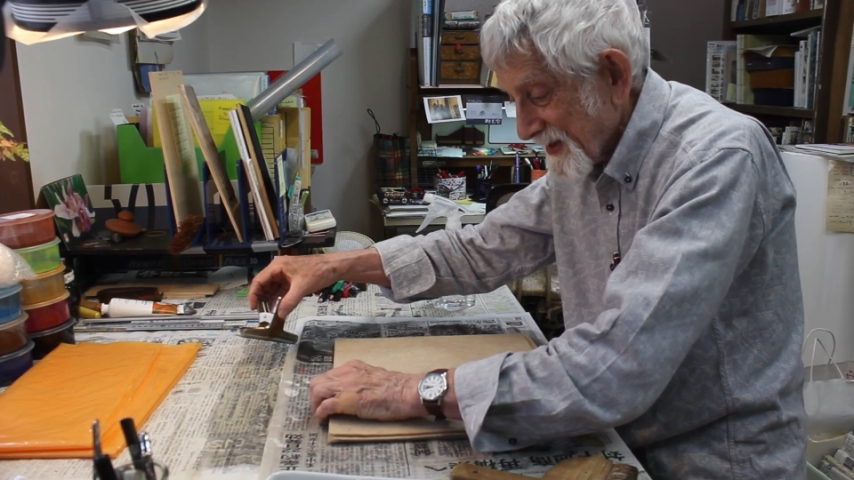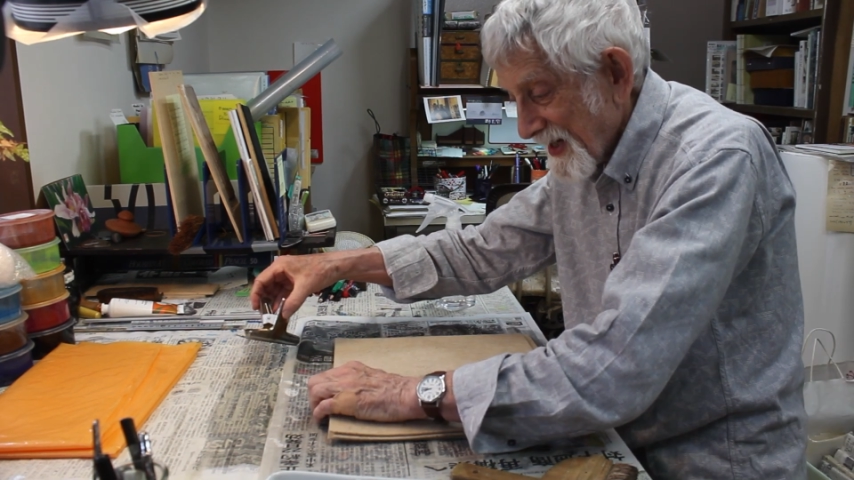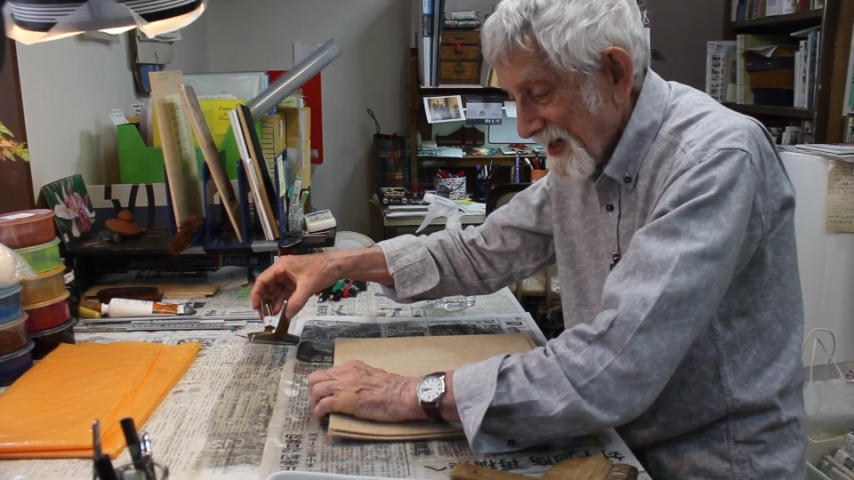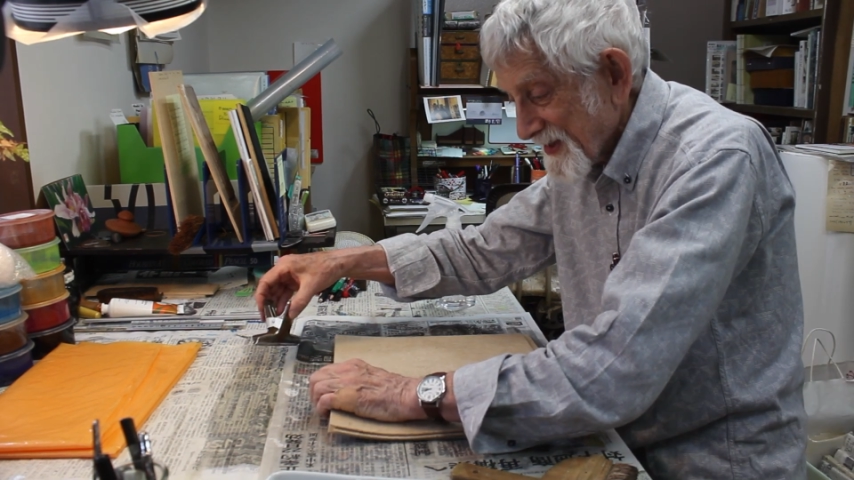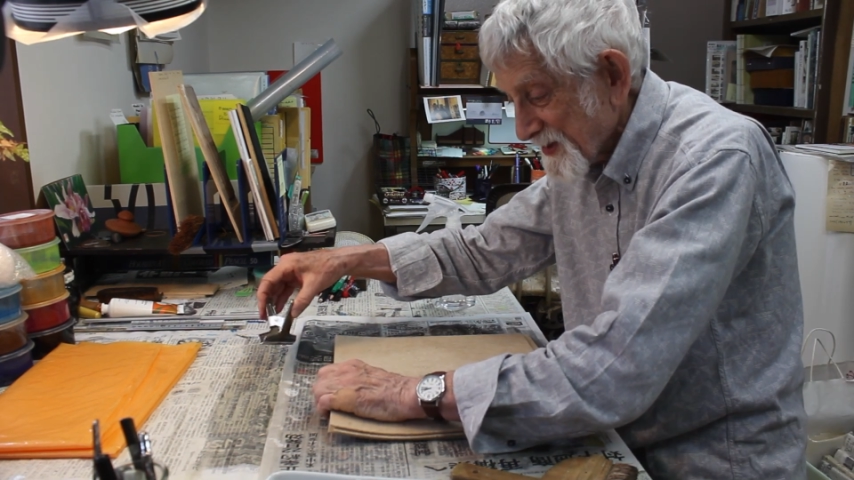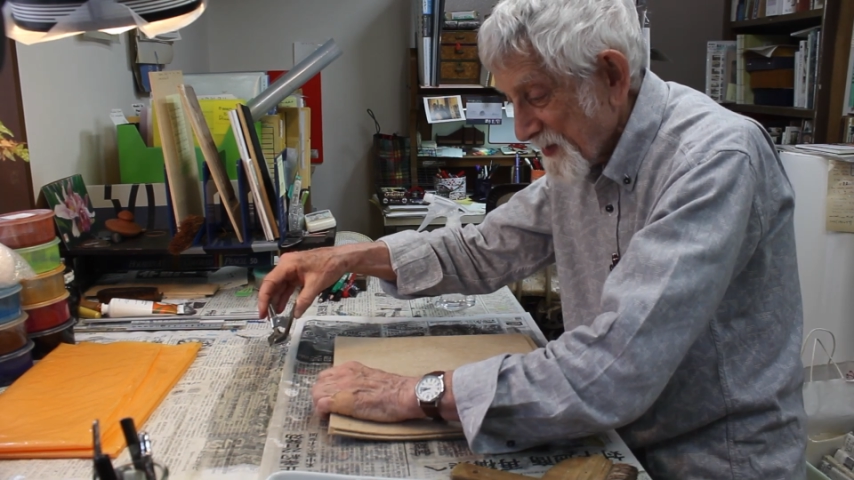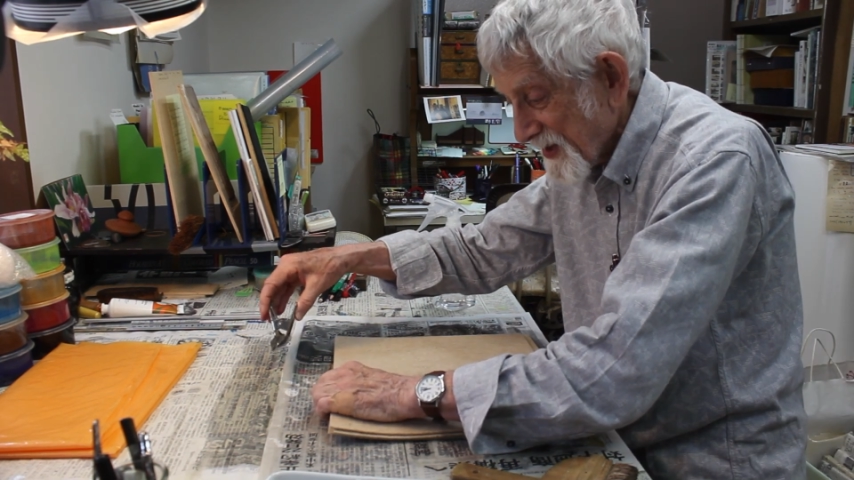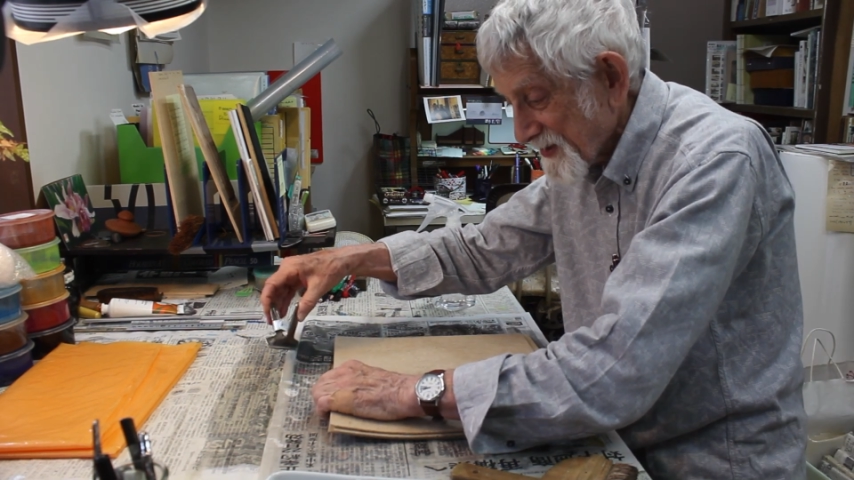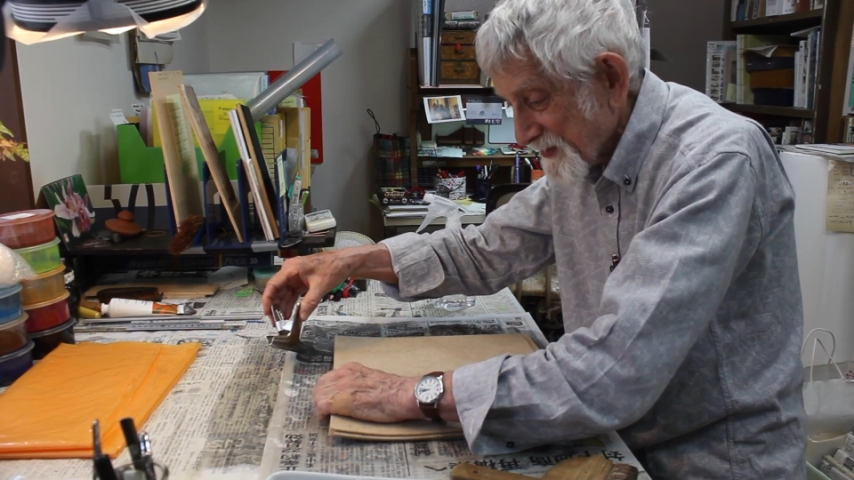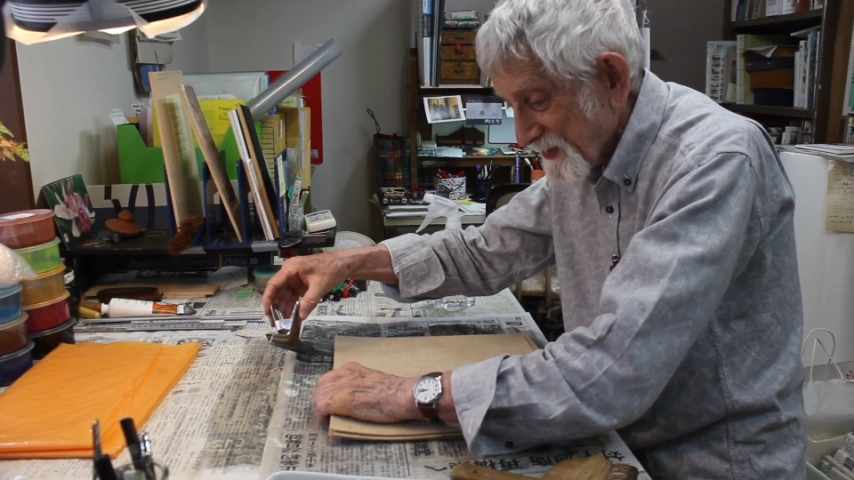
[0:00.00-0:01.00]
as
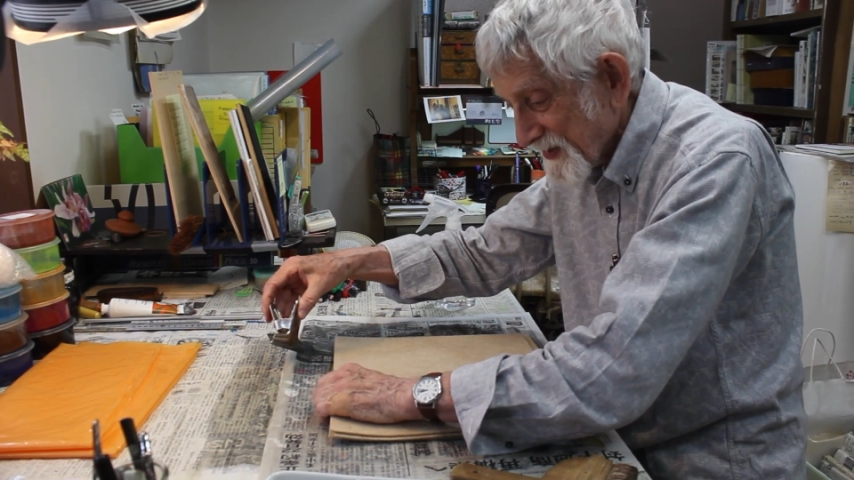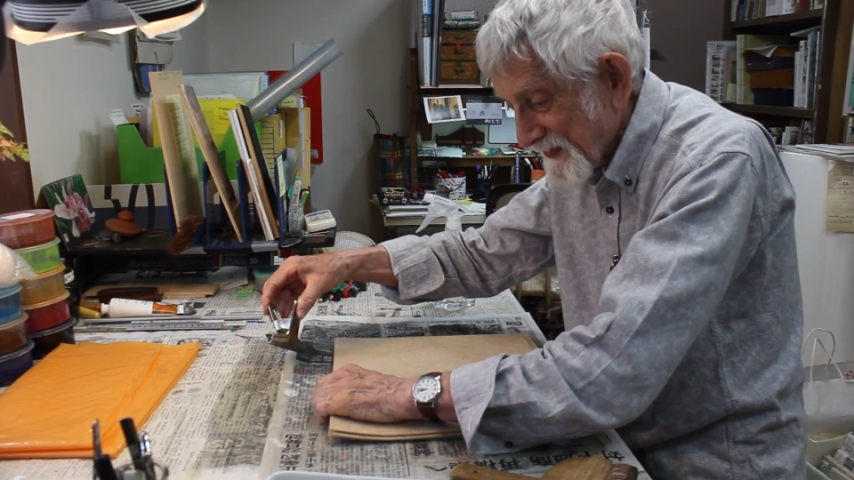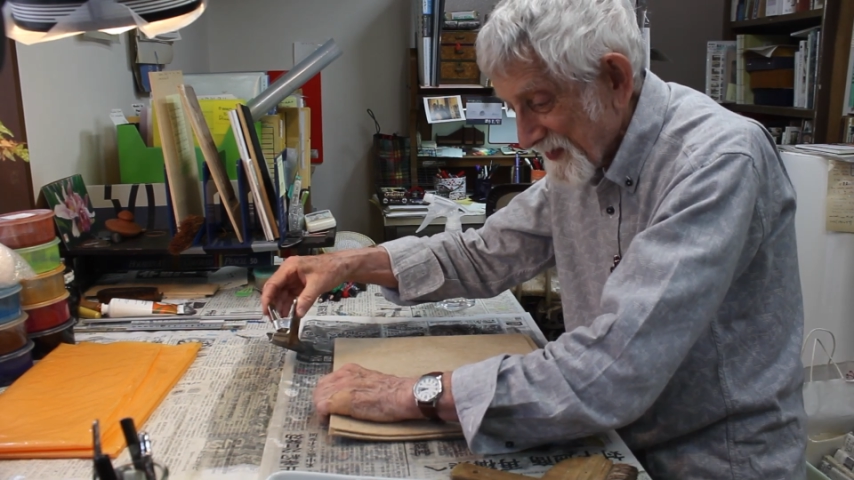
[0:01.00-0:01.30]
possible.